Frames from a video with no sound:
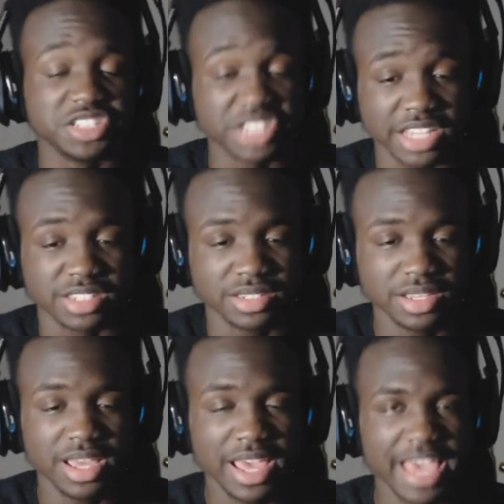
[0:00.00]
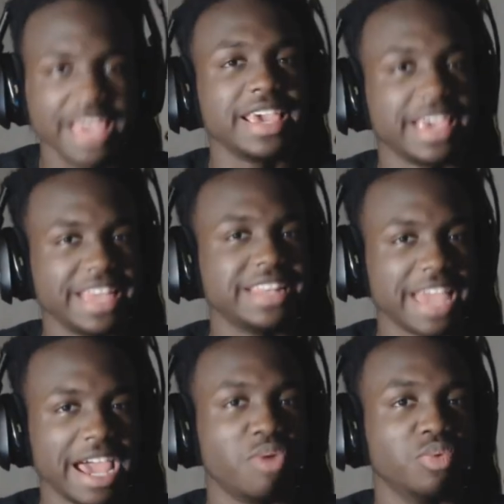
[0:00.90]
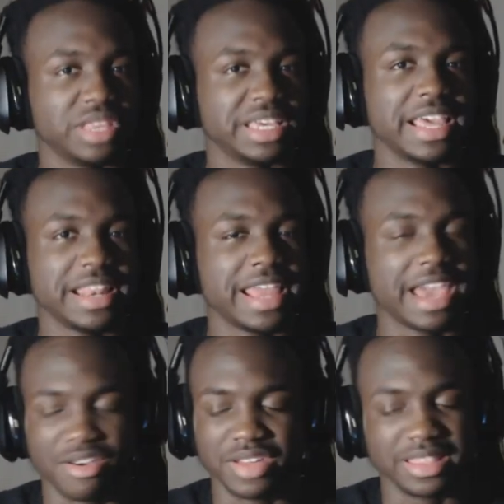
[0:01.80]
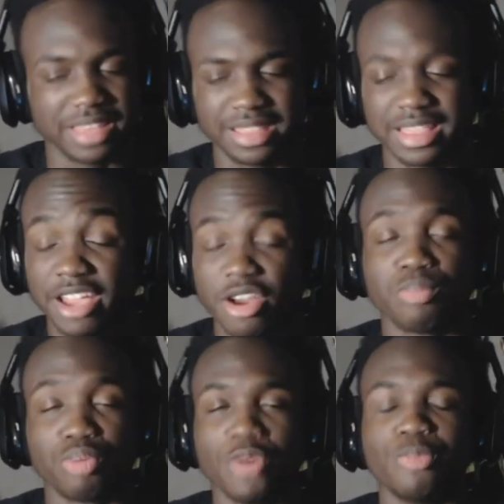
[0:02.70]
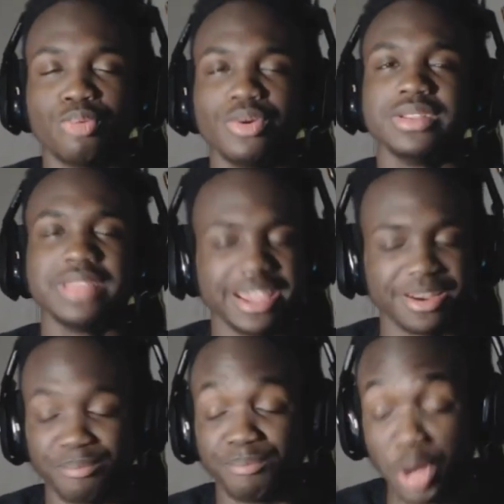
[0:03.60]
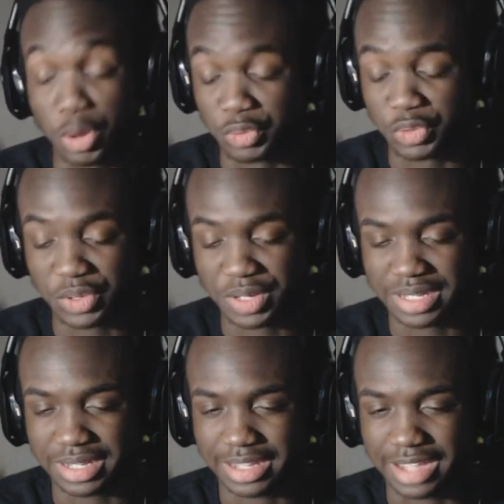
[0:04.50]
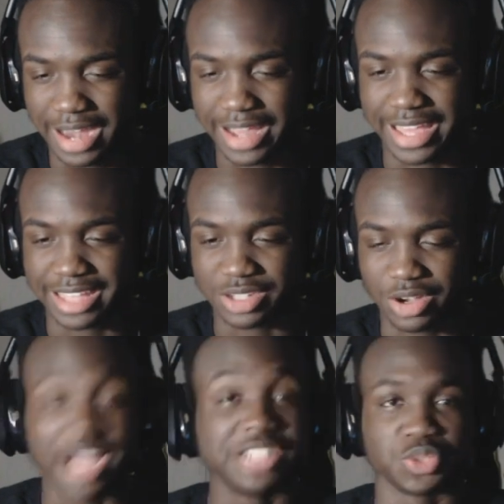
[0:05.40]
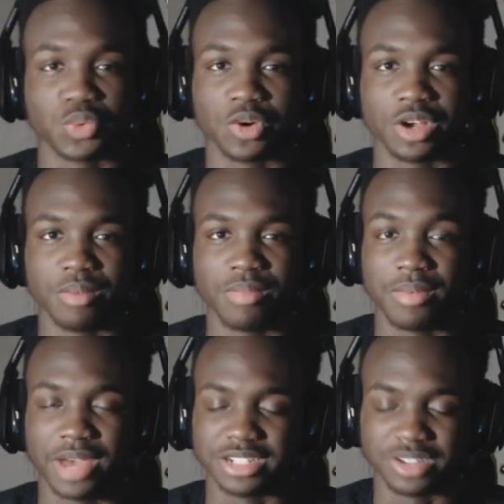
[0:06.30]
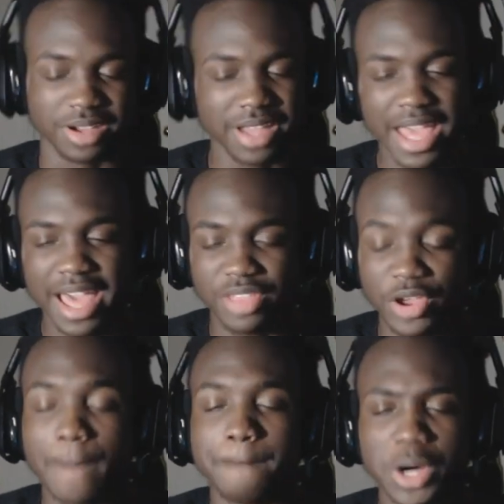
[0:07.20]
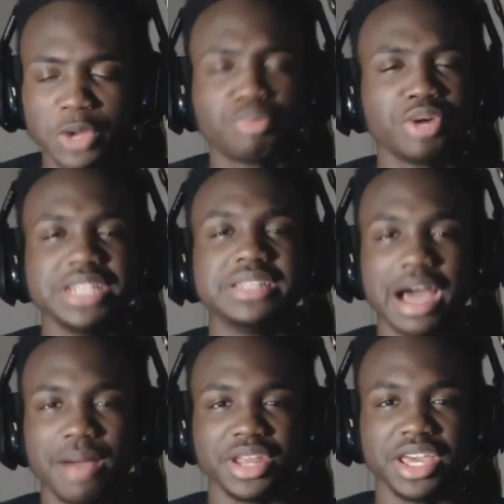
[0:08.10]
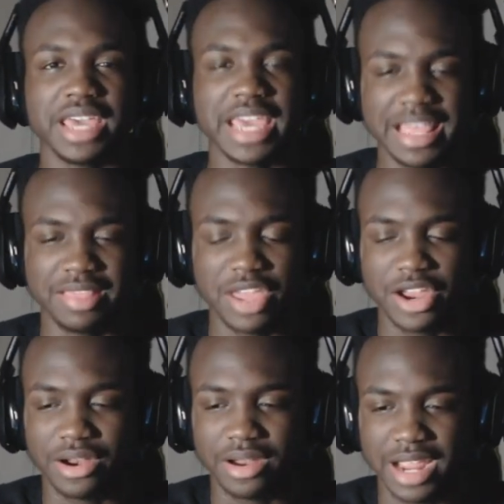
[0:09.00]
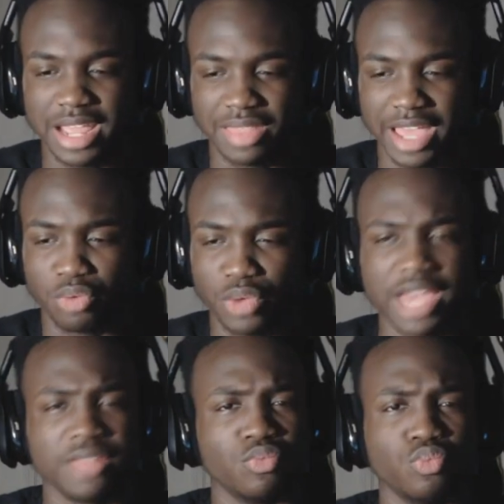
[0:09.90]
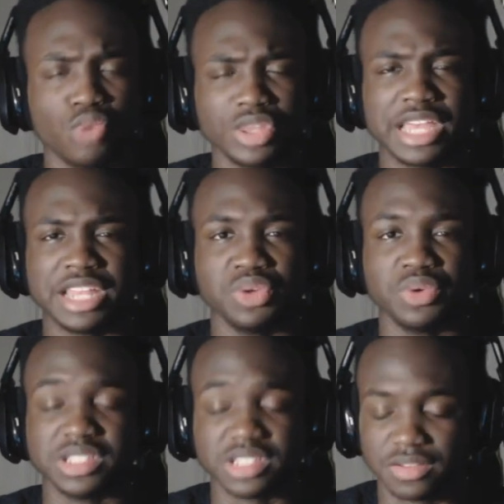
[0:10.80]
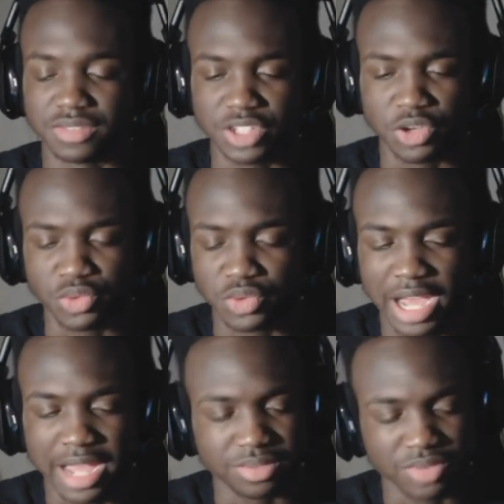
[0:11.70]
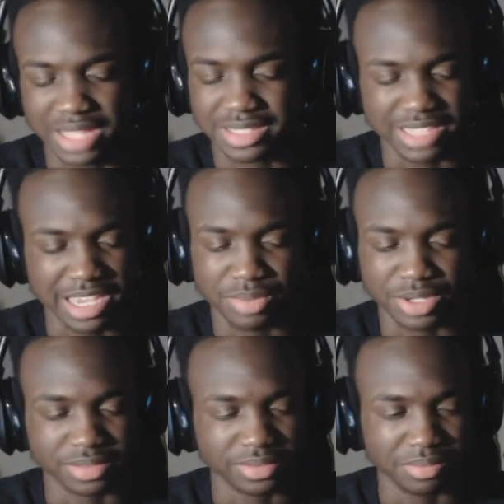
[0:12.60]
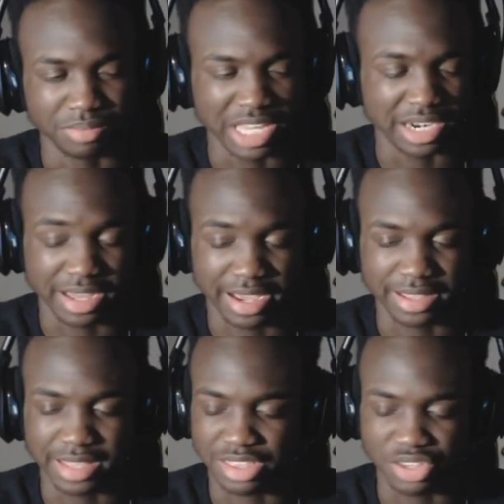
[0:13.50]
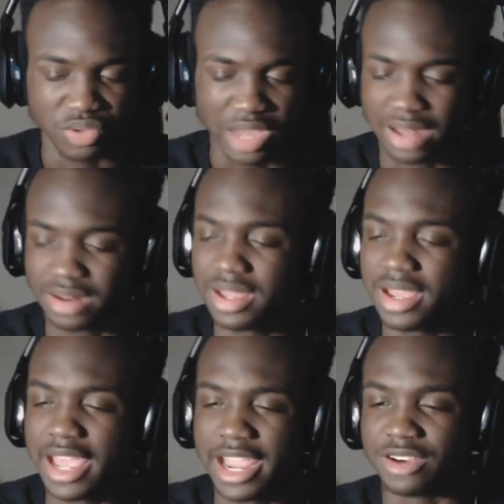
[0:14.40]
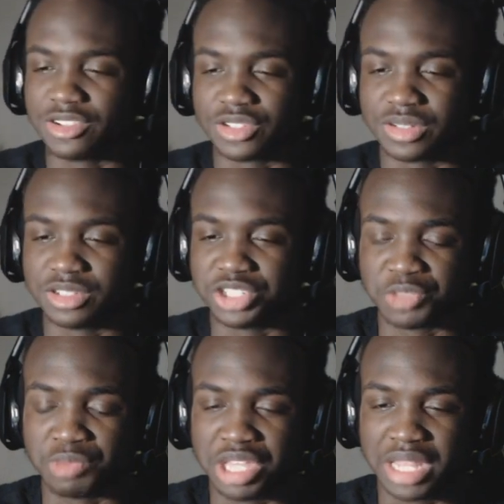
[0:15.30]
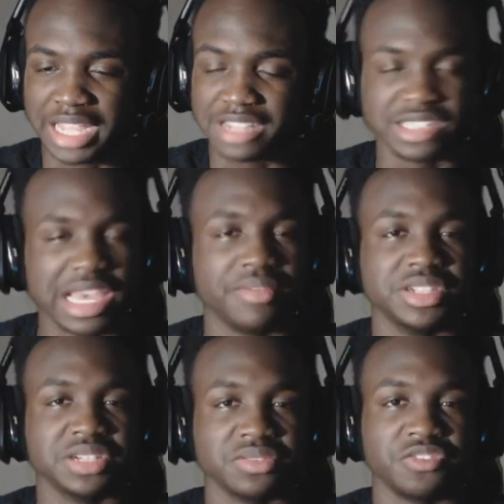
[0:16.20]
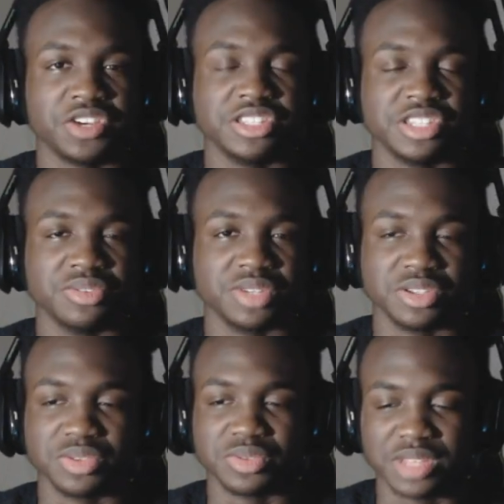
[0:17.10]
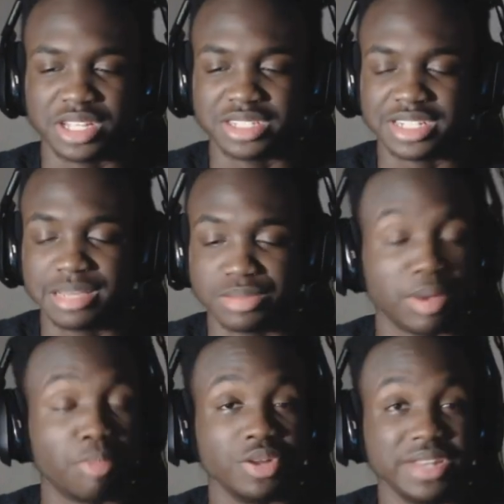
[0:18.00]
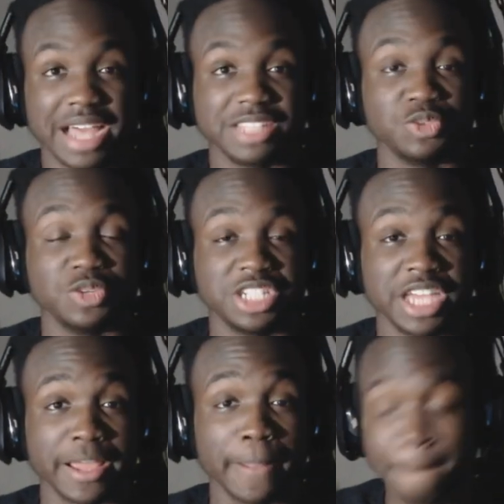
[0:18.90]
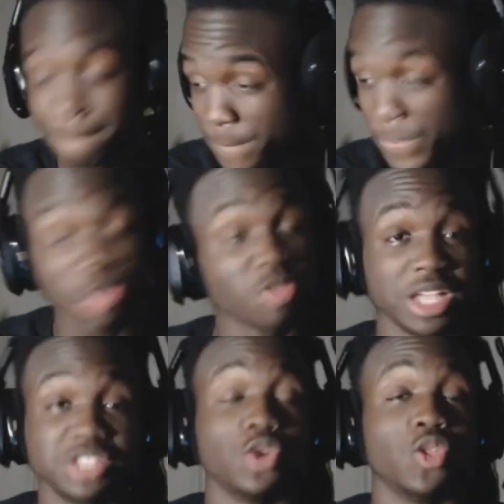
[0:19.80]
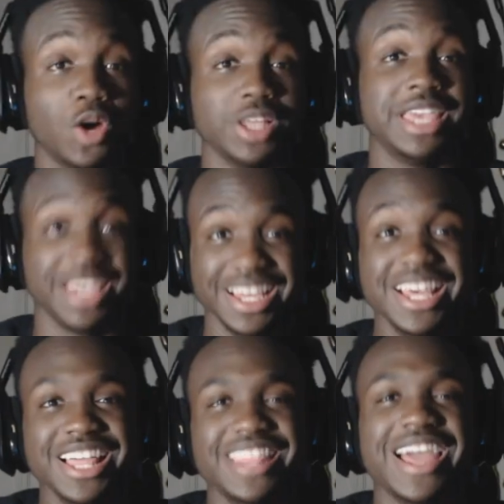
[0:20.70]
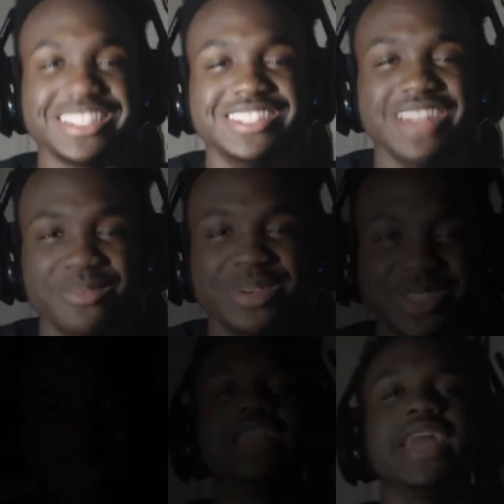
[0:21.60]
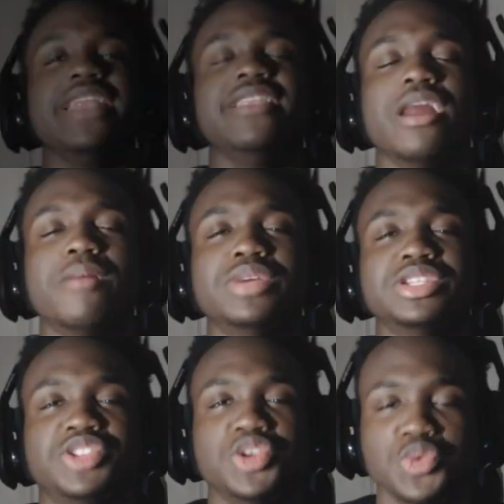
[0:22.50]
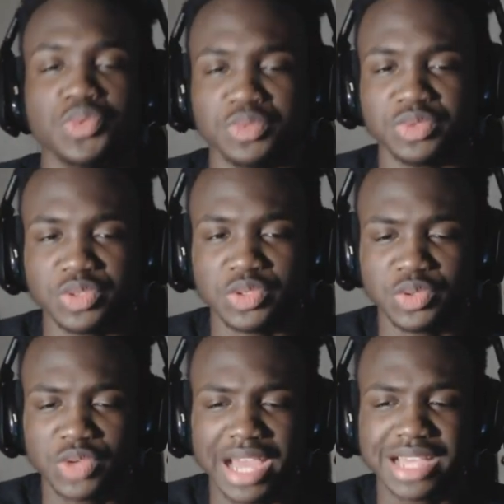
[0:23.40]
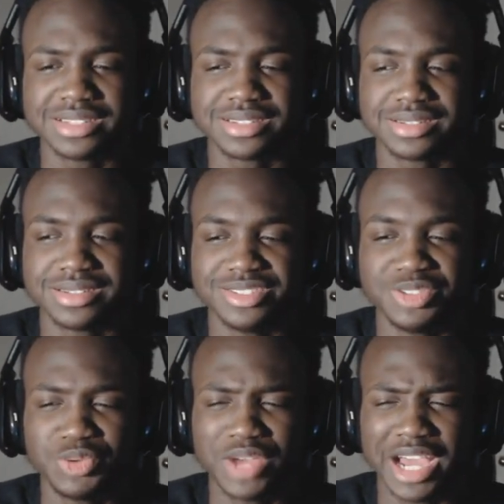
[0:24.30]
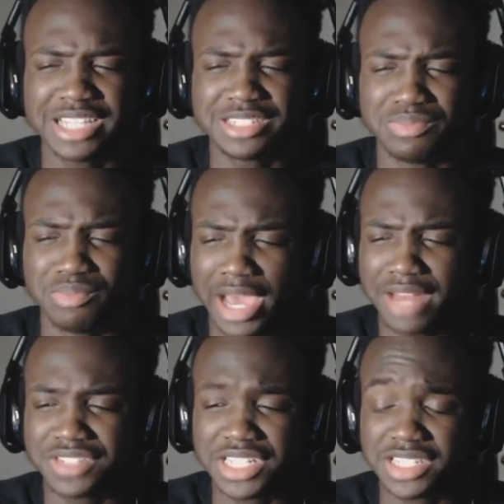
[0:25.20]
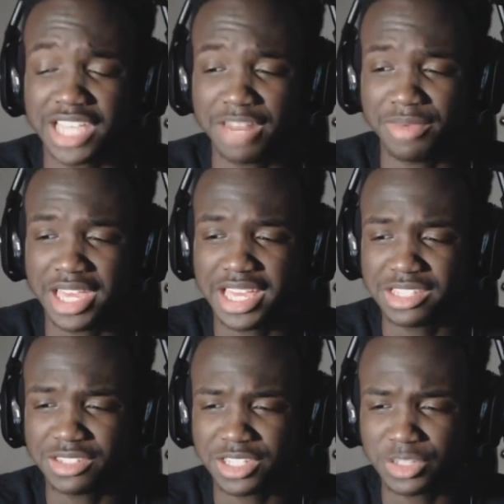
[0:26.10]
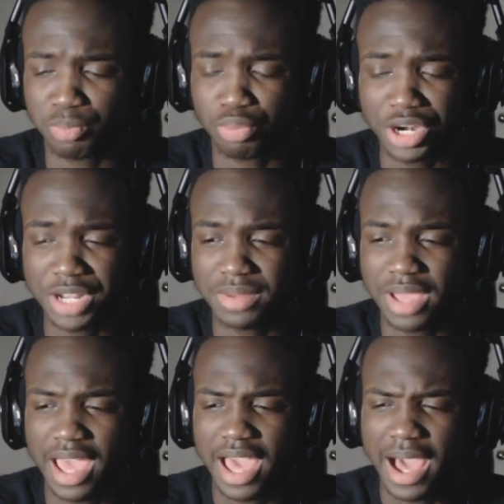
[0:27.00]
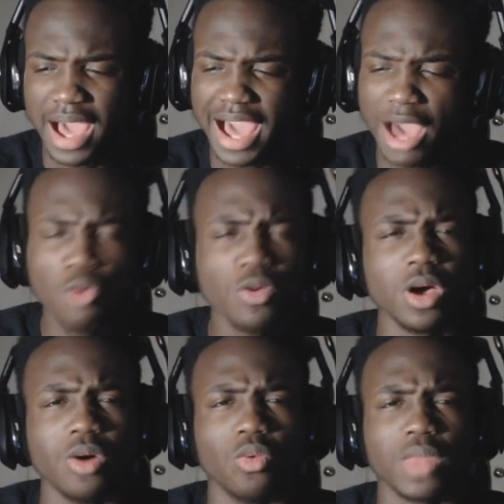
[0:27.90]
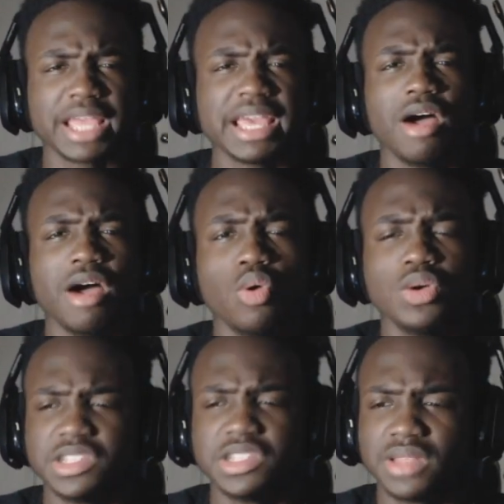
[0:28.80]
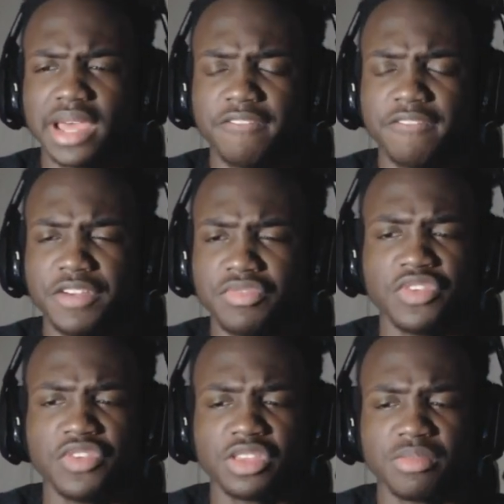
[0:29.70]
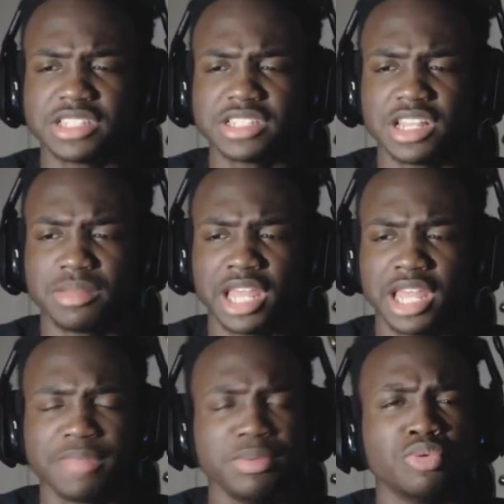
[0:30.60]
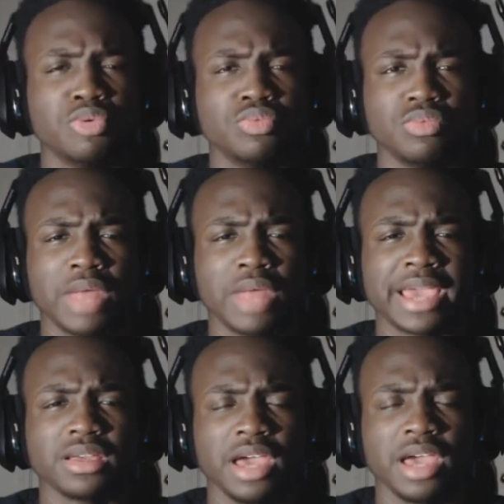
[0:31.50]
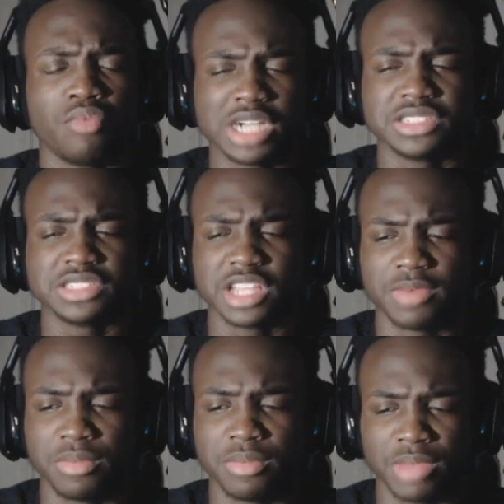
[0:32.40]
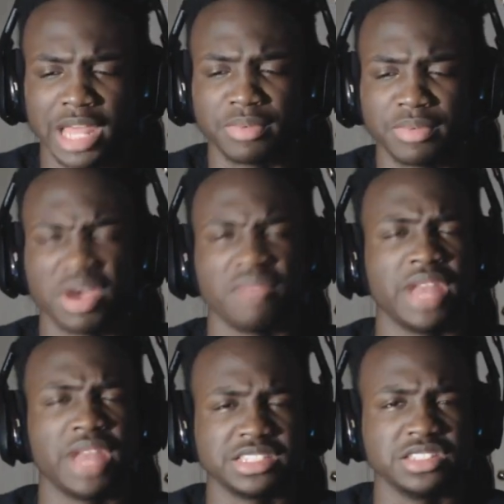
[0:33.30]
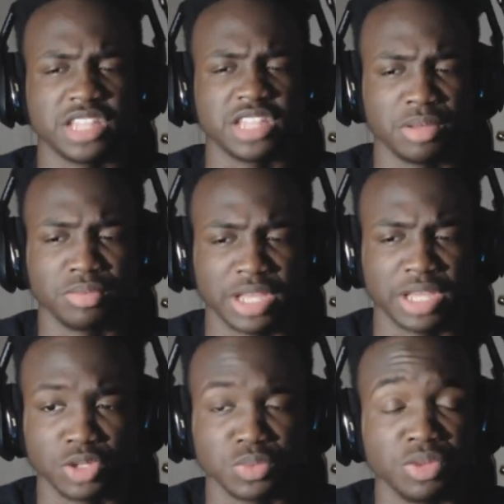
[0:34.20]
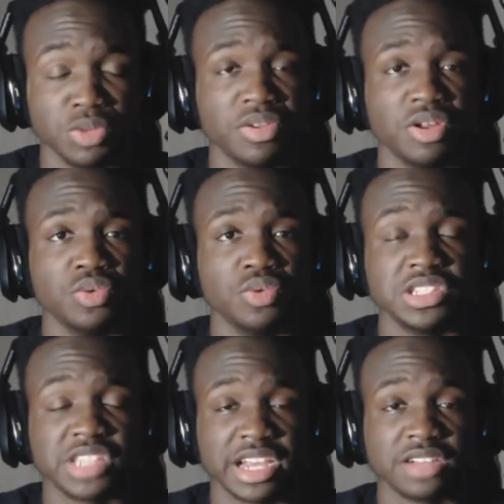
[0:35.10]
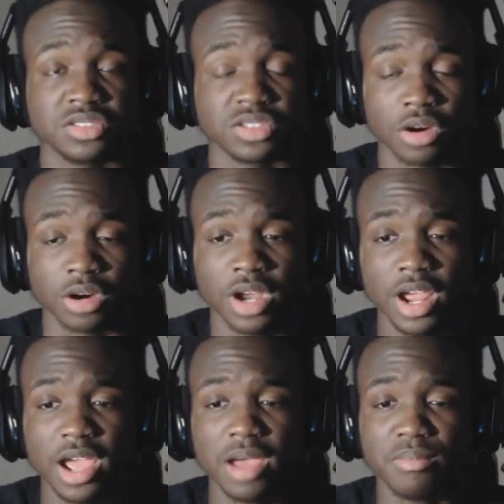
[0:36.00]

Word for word: these chicks can get down with the get down, and they they are pro they are both. God, I can't talk. I just woke up. My bad, y'all. They are both pretty dominant in their in like in what they do and stuff. So you got you got Saber being a knight, and then you got Erza just being like a savage of the Fairy Tail guild, and she keeps my boy Natsu in check. So the, that's number coming three. in at number two. You guys, you guys might have seen this anime. Is it's a pretty. I, don't know. Like I always hear like 50-50 about this anime. A lot of people like have watched this anime, but a lot of people have not seen this anime. Like most people don't even know who these characters are.